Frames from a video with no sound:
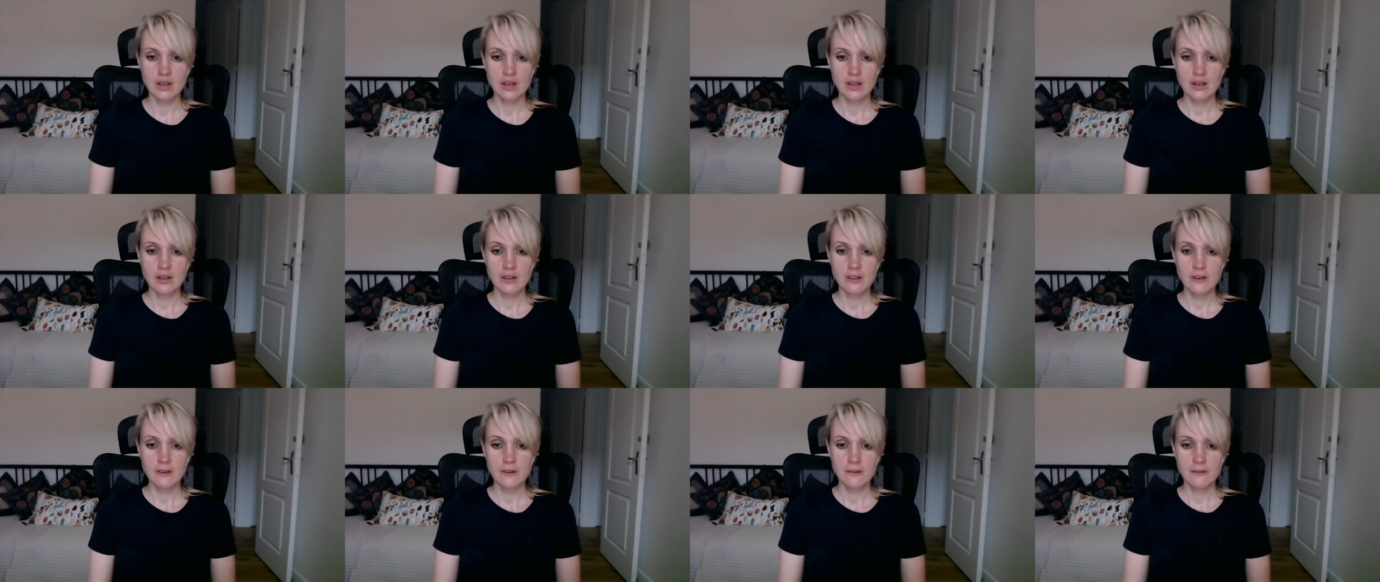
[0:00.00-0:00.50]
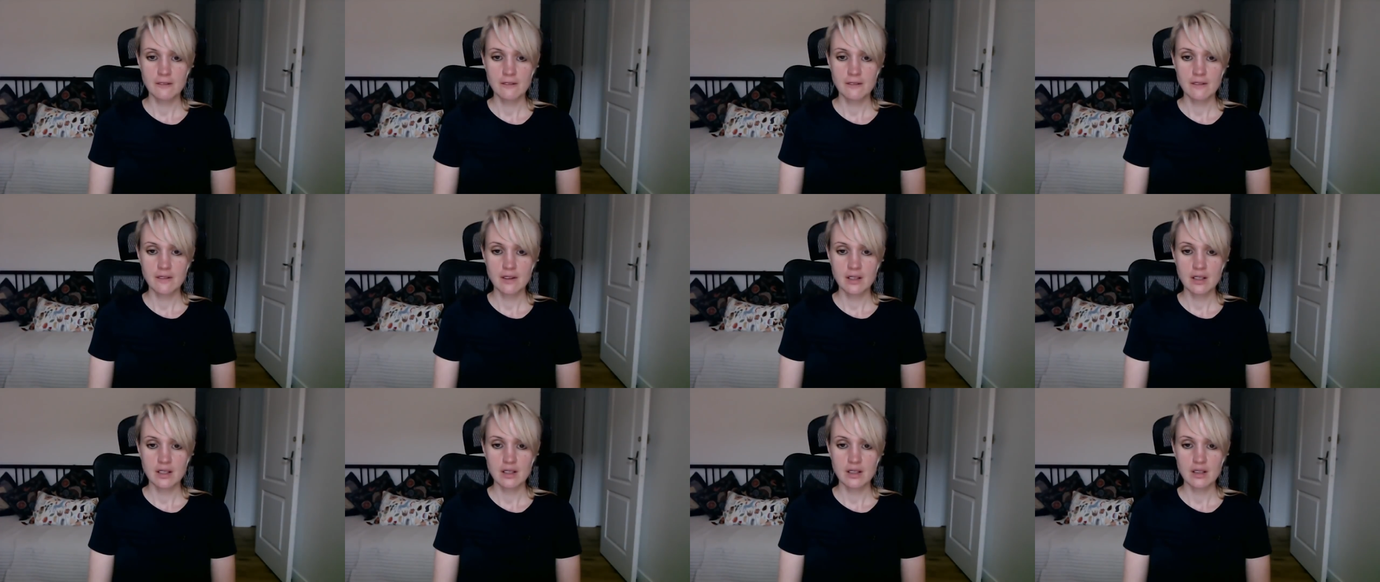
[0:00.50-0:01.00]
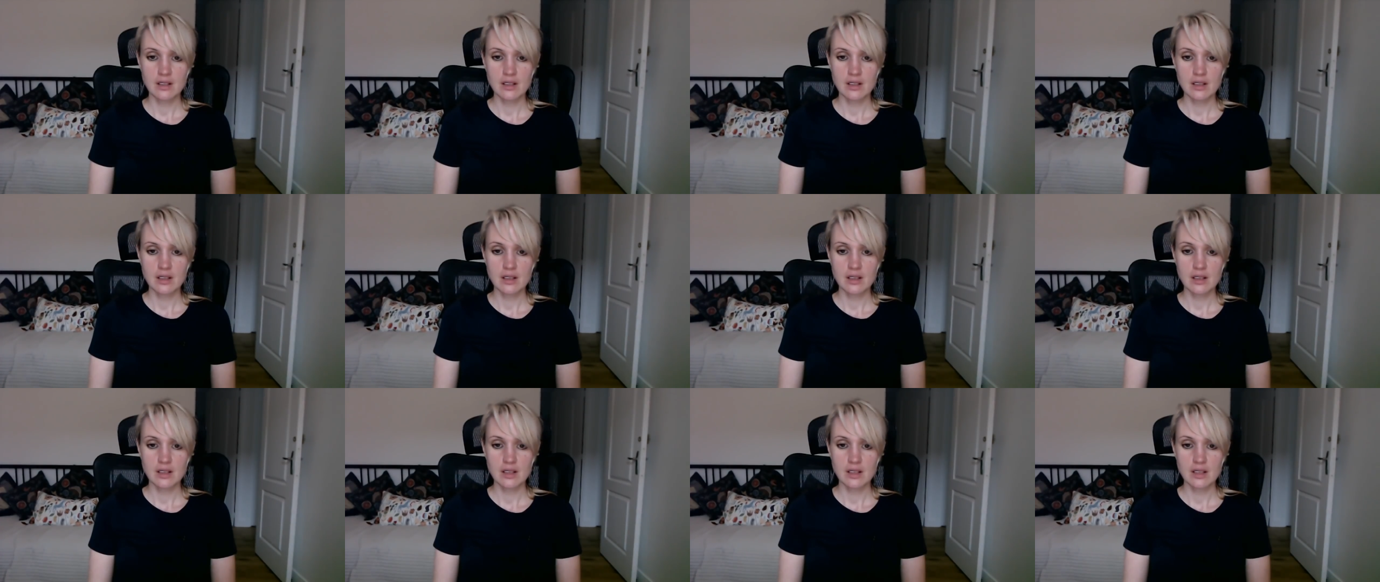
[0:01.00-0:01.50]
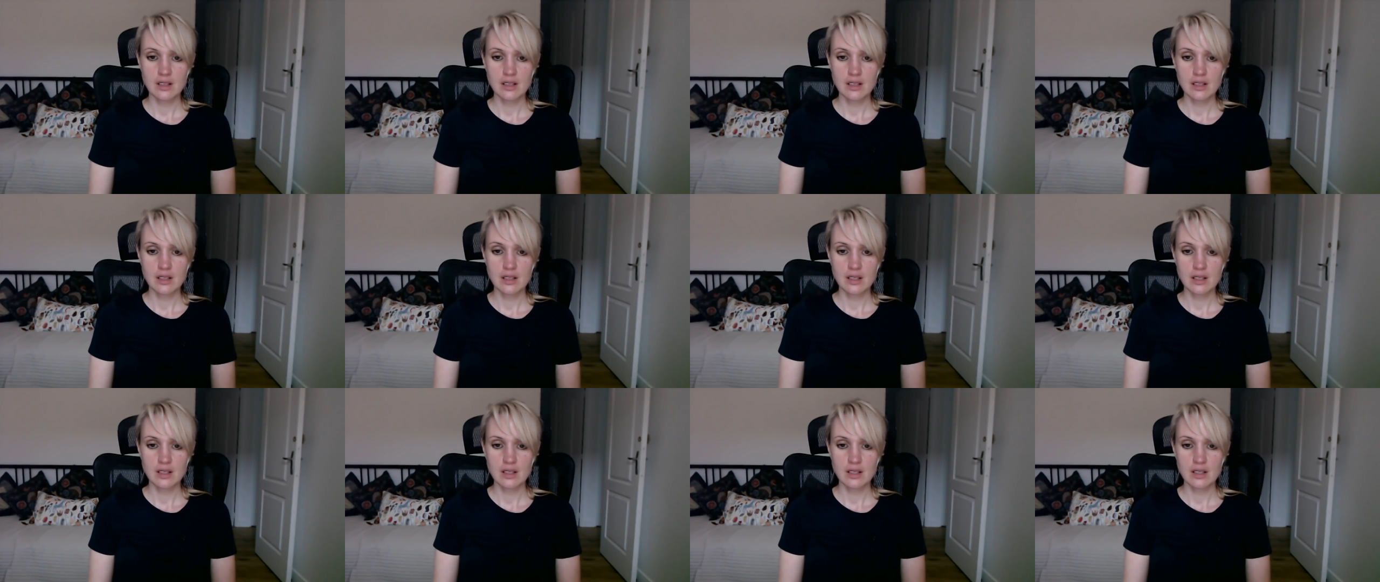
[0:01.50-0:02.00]

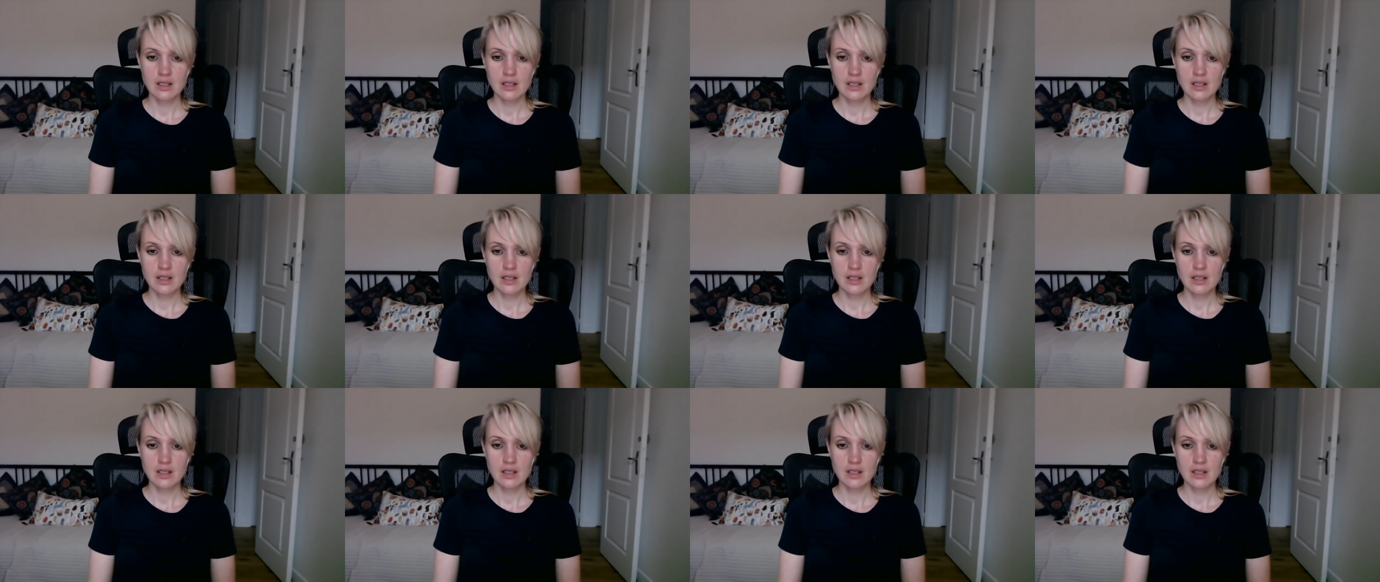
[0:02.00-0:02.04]
(silence)